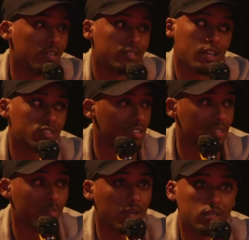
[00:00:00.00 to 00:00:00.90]
That's
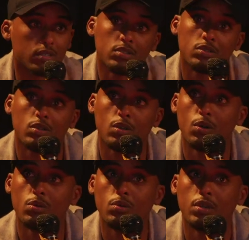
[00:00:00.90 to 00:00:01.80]
just amazing. So the
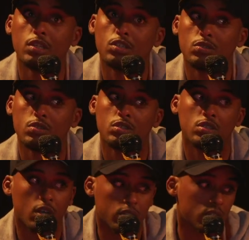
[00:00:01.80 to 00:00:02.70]
whole industry is
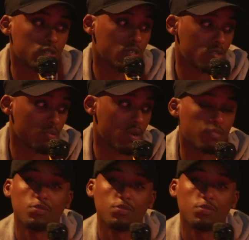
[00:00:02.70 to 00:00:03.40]
starting to see Somali